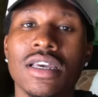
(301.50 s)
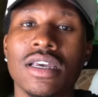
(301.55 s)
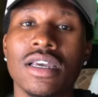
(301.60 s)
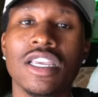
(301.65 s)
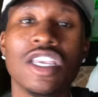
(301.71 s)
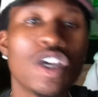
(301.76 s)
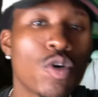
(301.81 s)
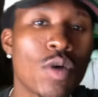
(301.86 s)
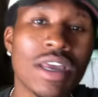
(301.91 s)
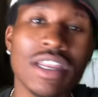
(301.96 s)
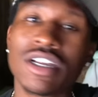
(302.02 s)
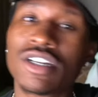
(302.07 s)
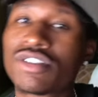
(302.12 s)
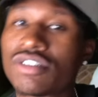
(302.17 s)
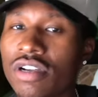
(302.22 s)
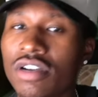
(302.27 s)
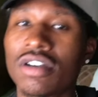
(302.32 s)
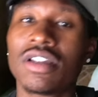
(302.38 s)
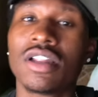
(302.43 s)
You in a
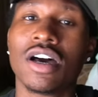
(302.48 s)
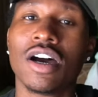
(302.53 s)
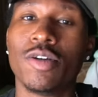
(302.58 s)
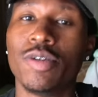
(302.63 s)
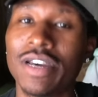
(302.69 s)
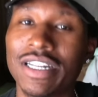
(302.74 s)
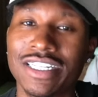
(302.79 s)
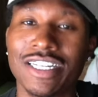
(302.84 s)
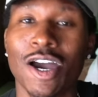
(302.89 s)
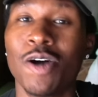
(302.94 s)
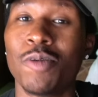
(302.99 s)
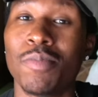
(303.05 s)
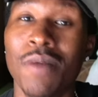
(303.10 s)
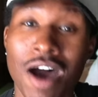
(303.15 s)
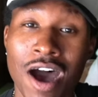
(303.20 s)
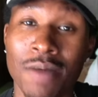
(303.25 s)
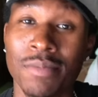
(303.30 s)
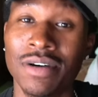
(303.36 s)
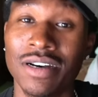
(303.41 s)
strip club with your
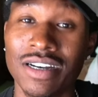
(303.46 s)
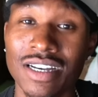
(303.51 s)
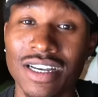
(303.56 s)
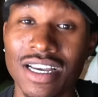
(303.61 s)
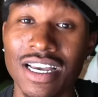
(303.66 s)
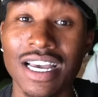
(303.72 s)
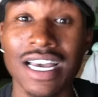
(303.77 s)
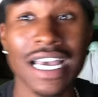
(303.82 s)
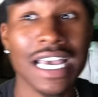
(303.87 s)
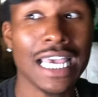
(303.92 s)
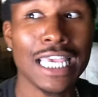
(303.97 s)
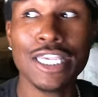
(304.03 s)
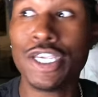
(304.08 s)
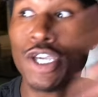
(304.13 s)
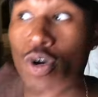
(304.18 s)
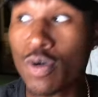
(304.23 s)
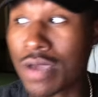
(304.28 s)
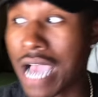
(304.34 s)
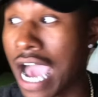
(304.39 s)
mama.
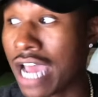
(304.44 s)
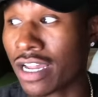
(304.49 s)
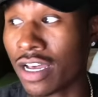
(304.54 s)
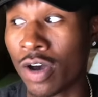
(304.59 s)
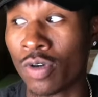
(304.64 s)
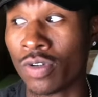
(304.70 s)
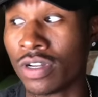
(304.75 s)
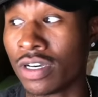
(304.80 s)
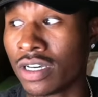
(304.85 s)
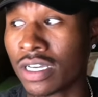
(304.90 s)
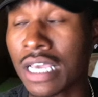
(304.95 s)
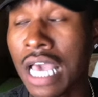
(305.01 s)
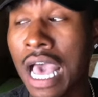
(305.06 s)
You got on